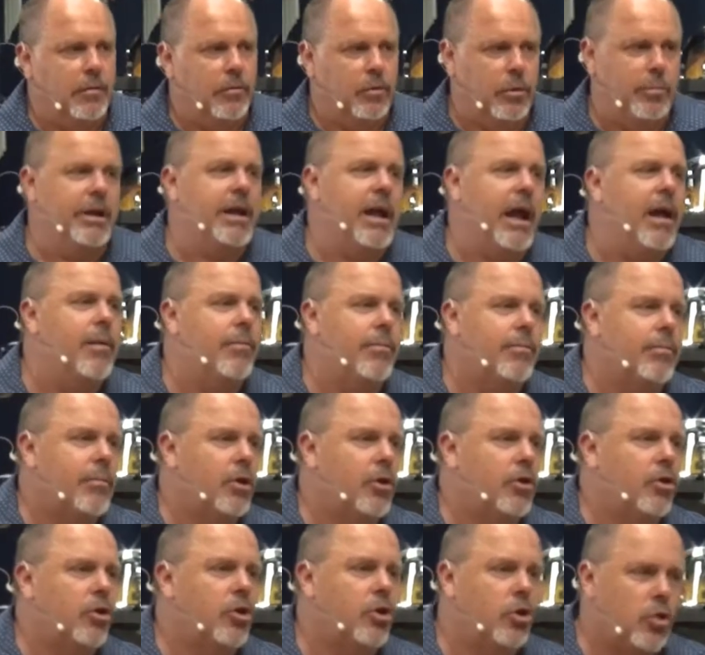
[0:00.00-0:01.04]
We'll
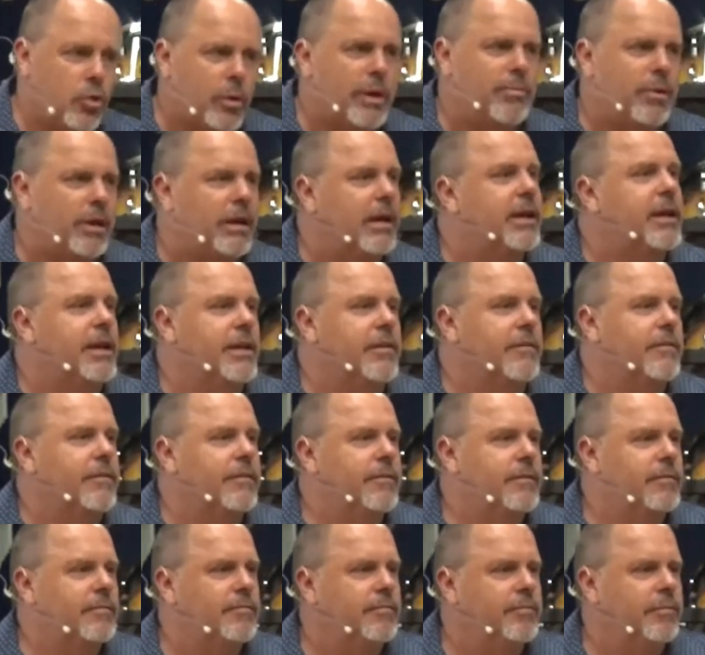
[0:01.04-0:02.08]
become who we believe.
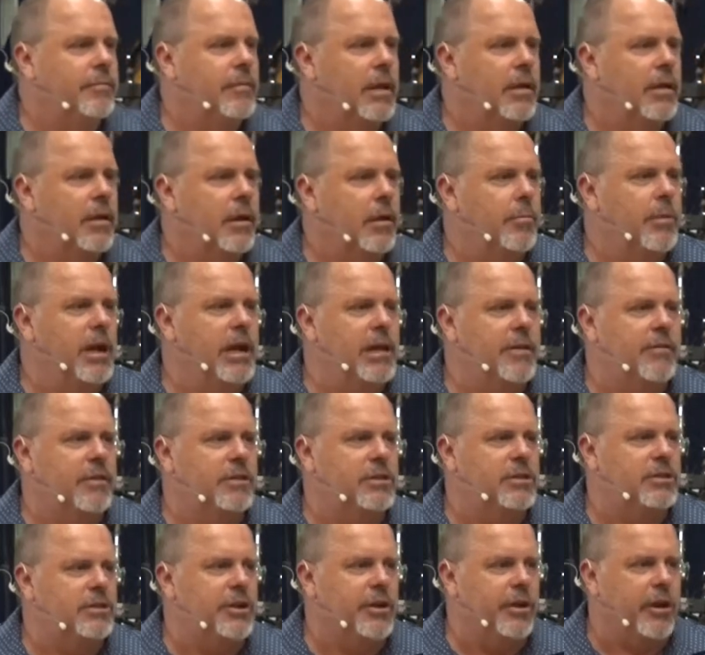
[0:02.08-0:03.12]
Many of
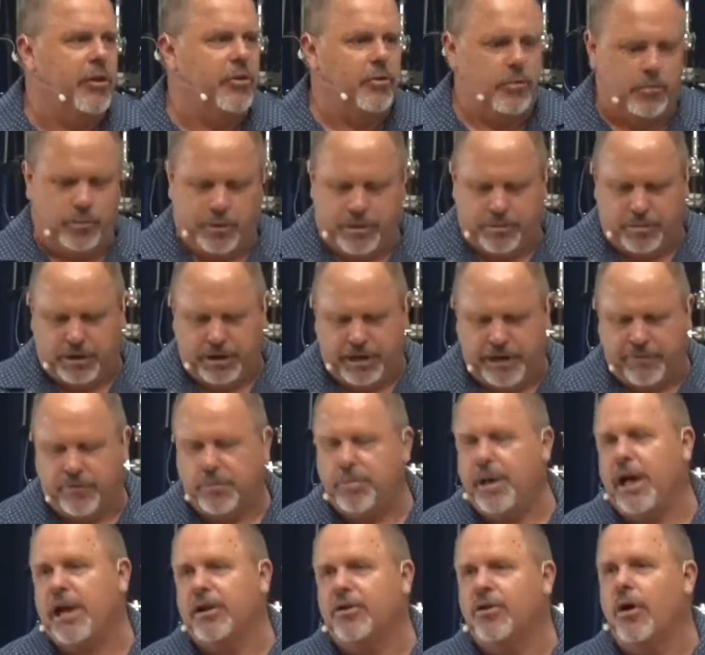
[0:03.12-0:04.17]
us, you know, we believe
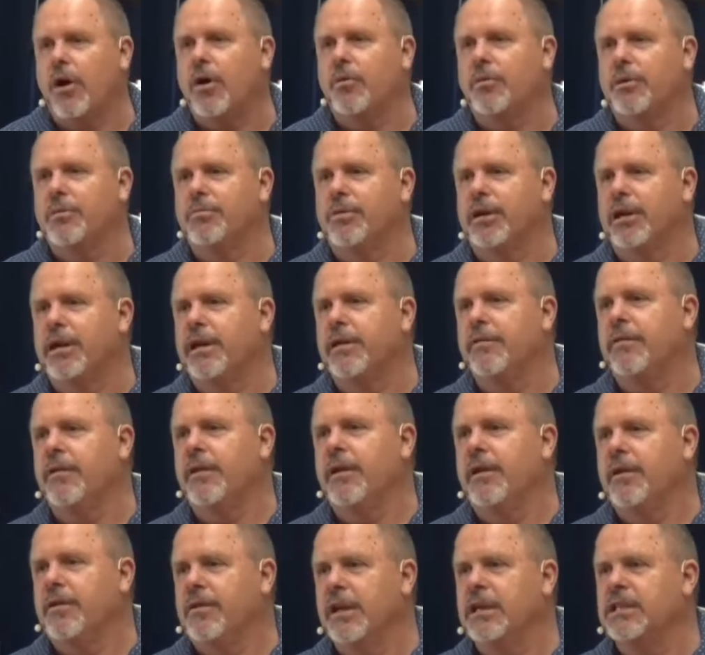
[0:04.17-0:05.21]
about God, we believe
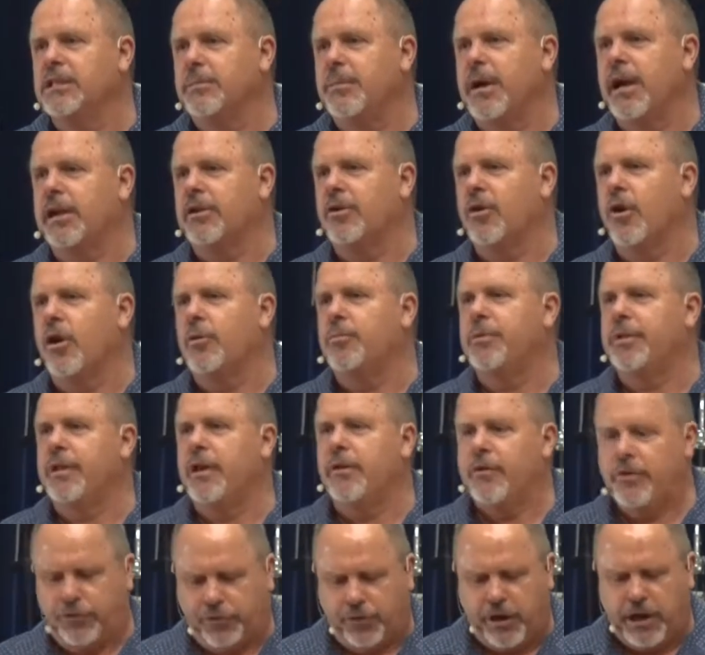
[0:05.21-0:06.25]
things about God, but
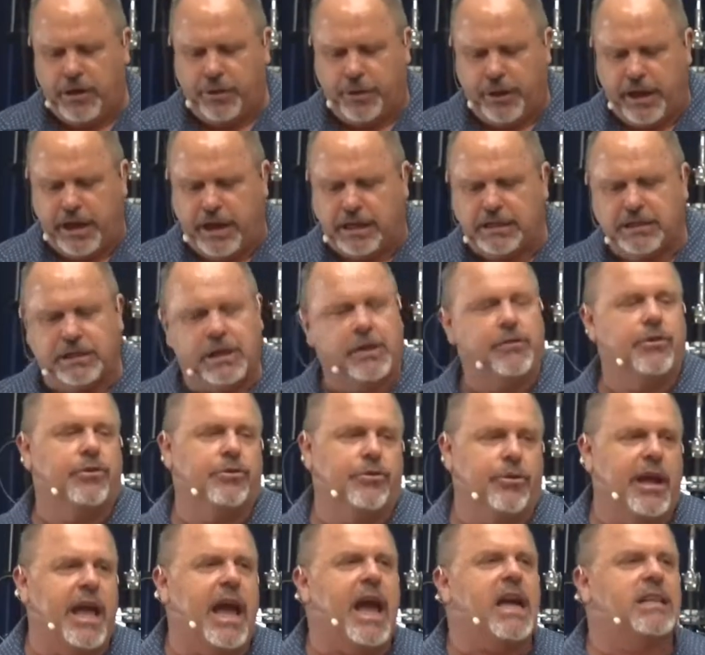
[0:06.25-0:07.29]
there are three things, there are
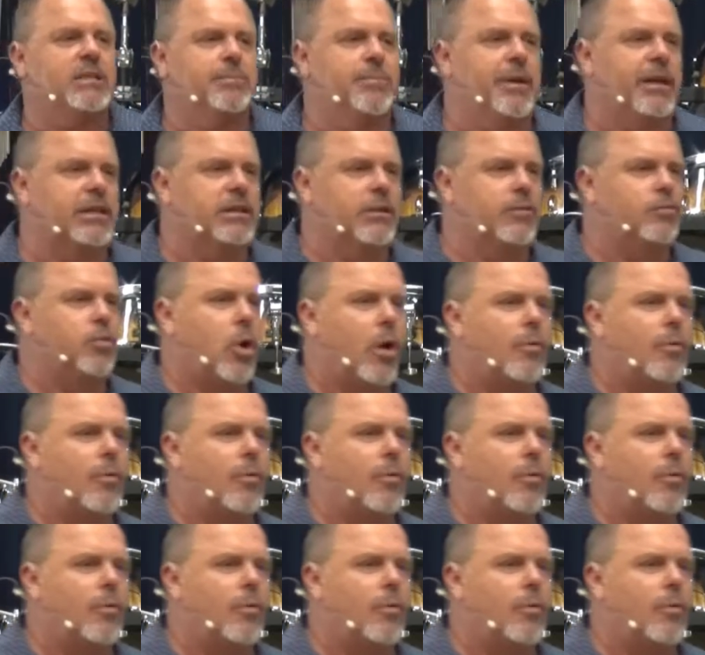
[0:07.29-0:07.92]
three aspects of